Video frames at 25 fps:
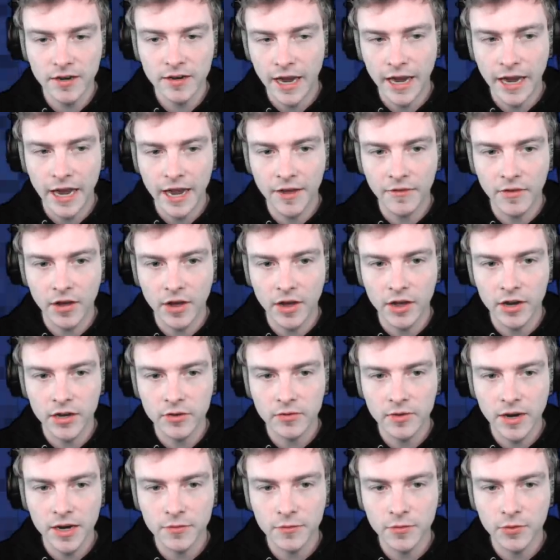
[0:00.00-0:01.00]
I have a hunting
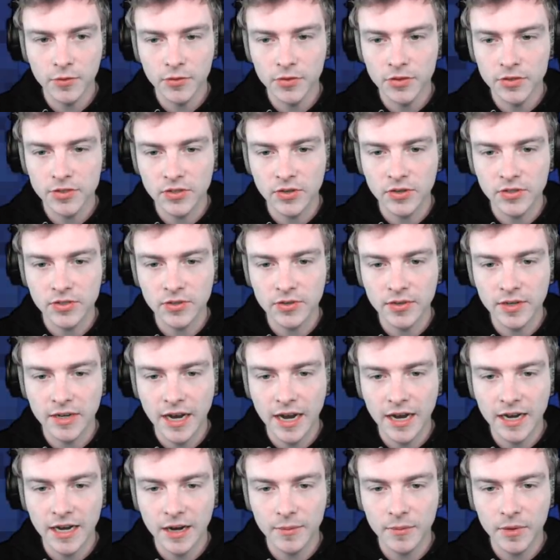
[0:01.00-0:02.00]
rifle. There's also a
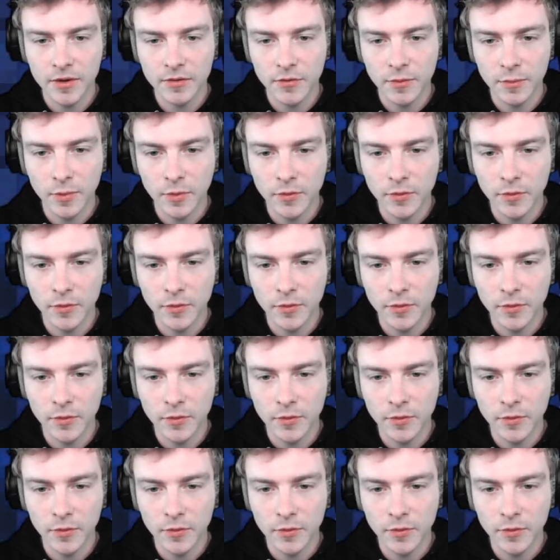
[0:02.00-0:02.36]
guy coming from